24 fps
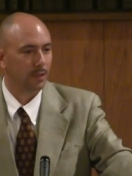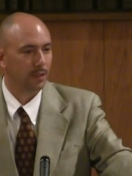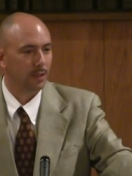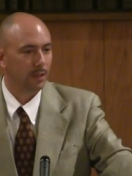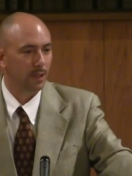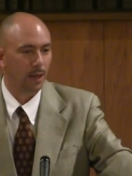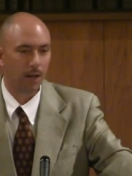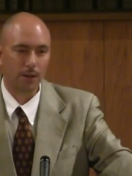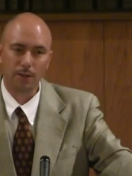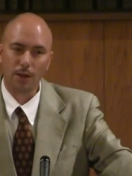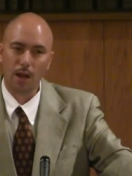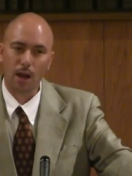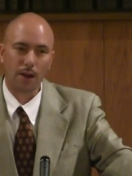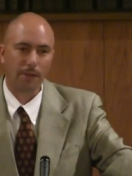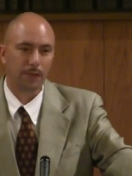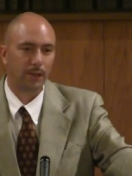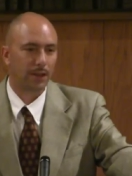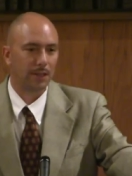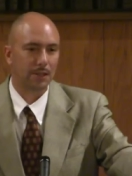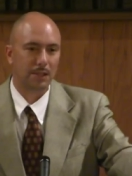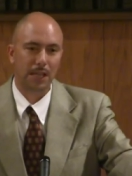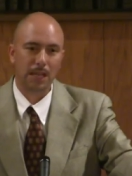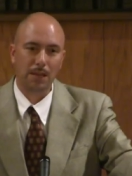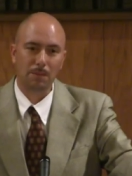There's a lot of
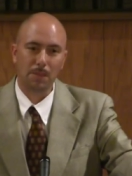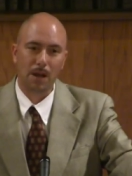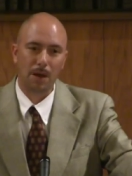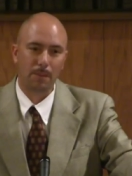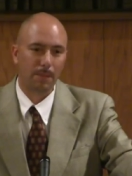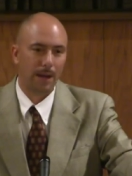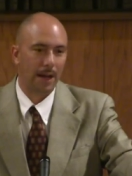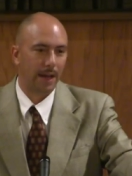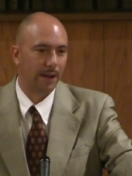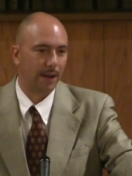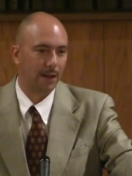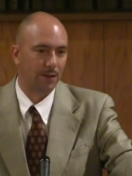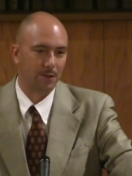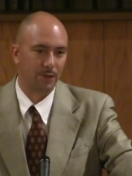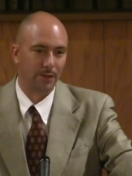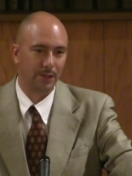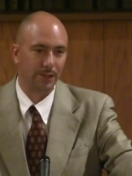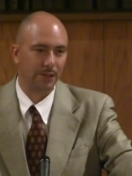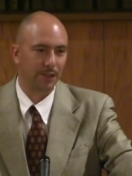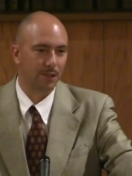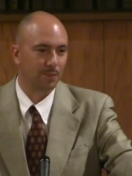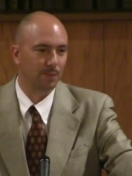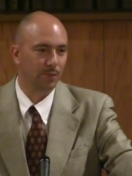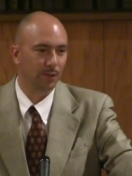things came to my mind I was reading
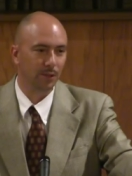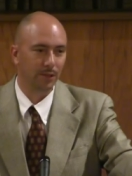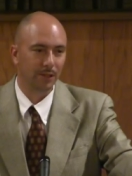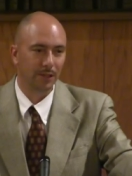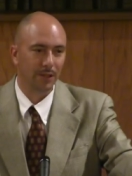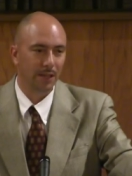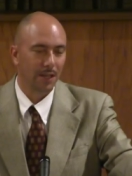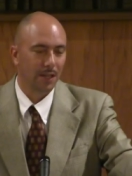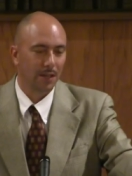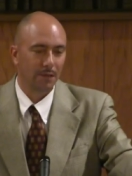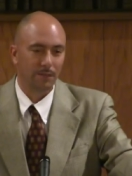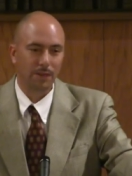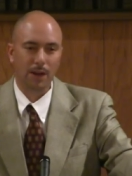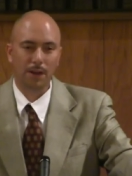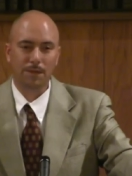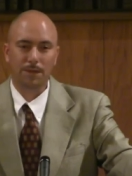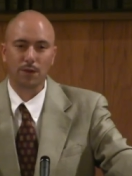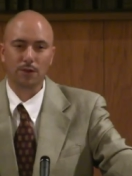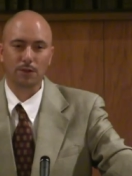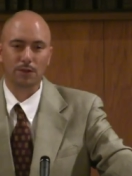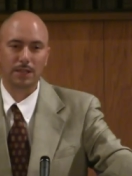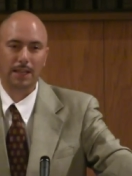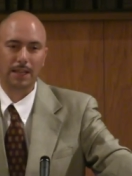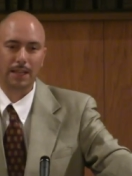this book. Very
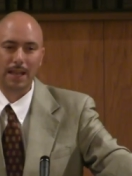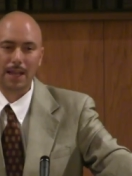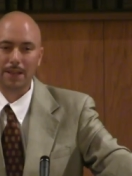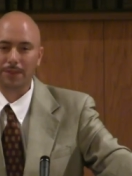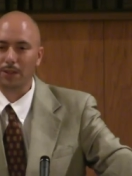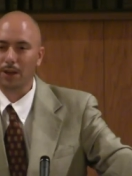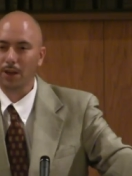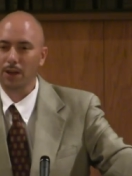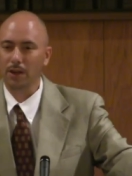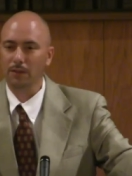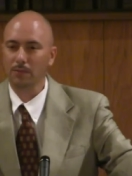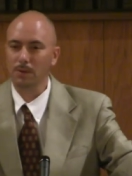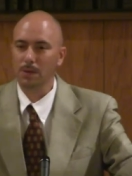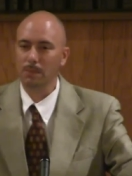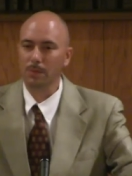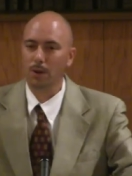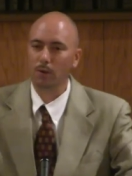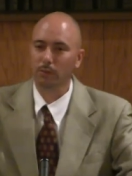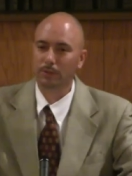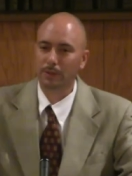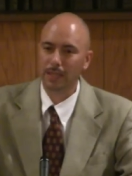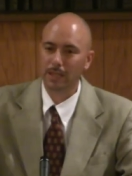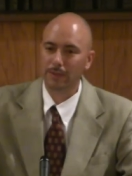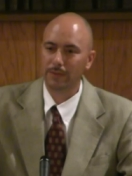first thing I thought of, remember
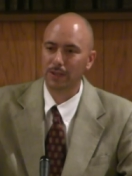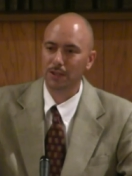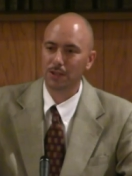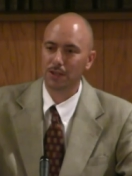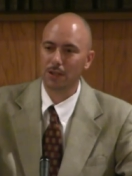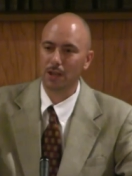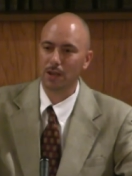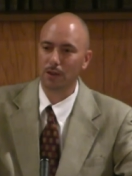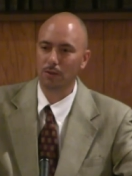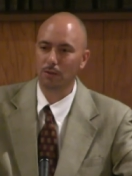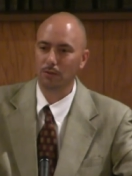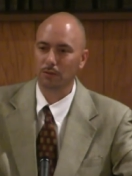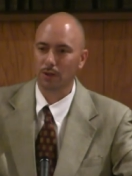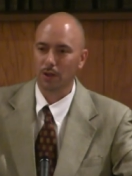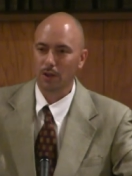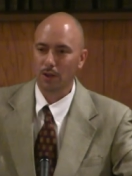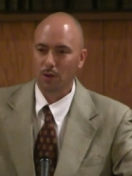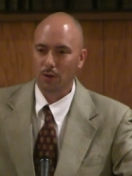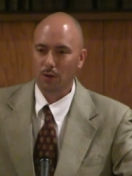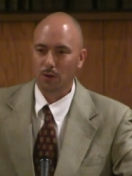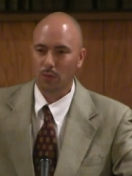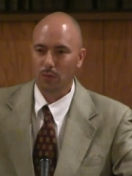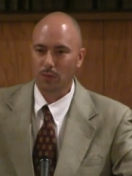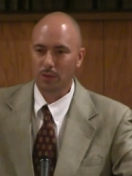old TV shows
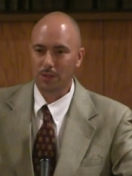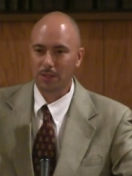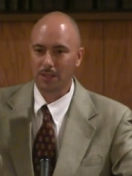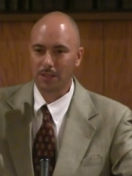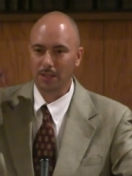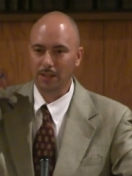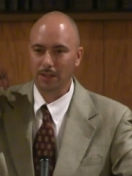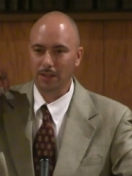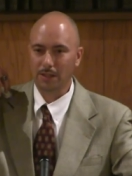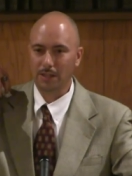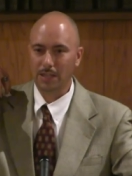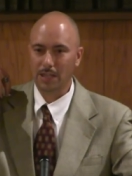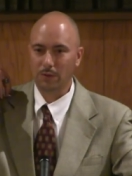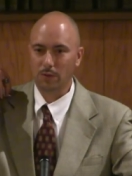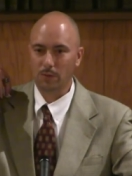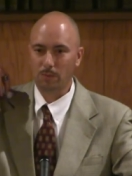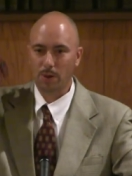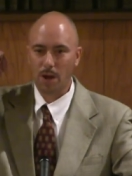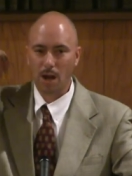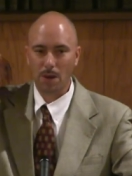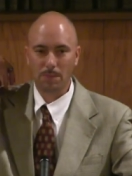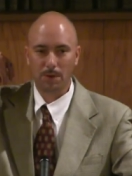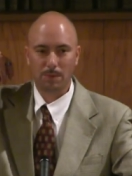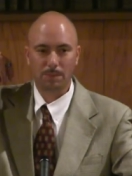well, you see the little devil
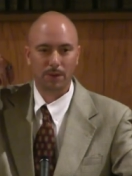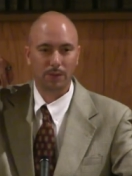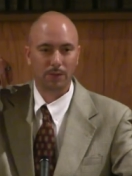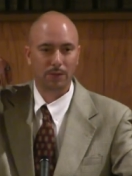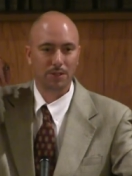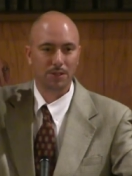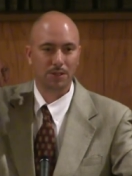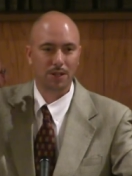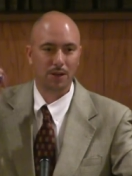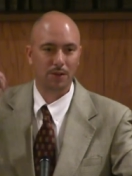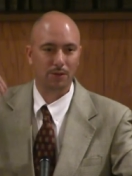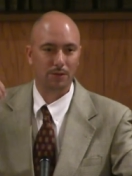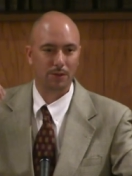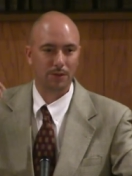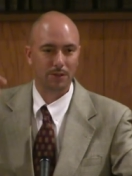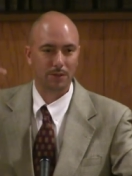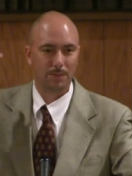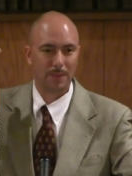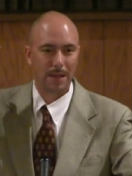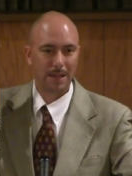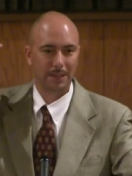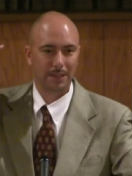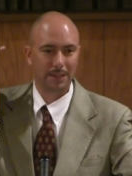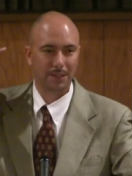pop up on his shoulders
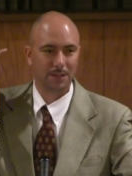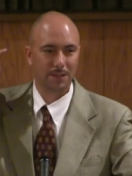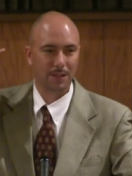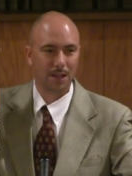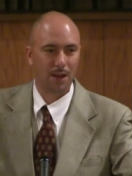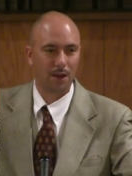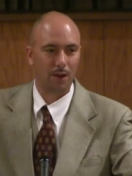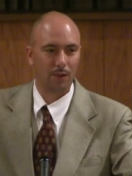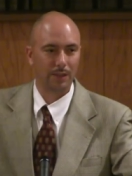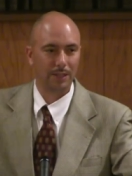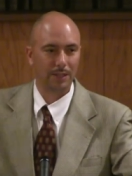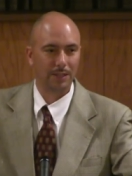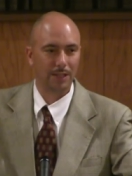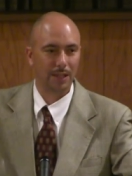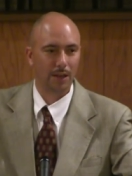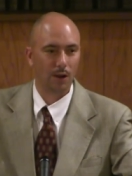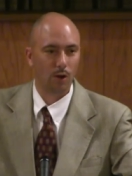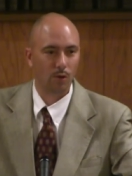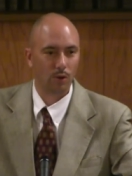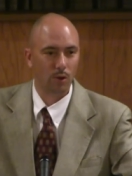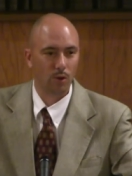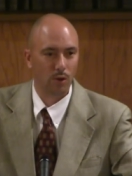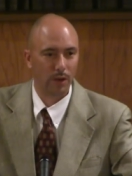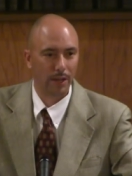about this tall, and he's saying, Oh,
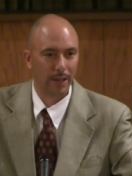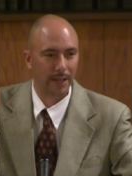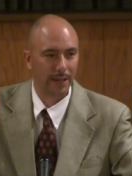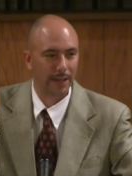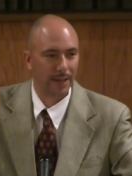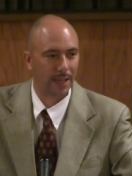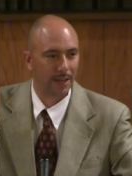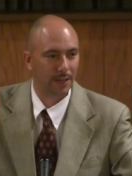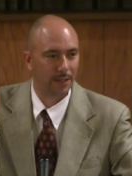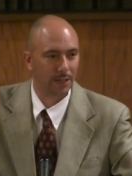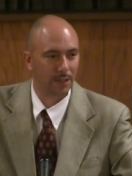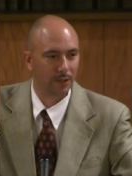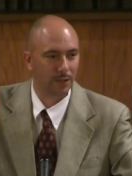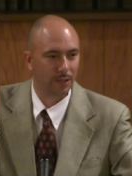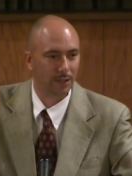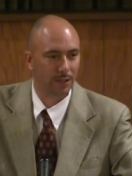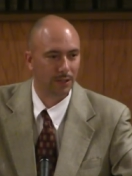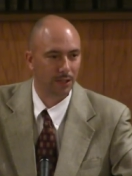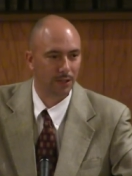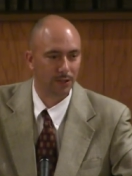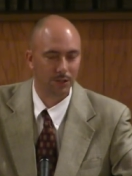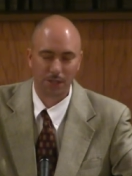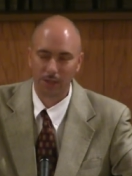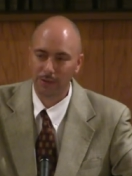go ahead now, do it,
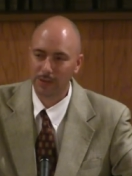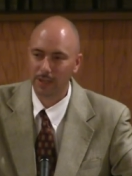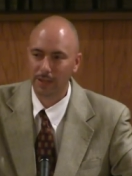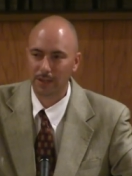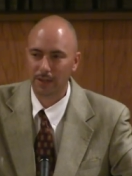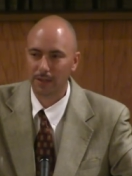do it. You need to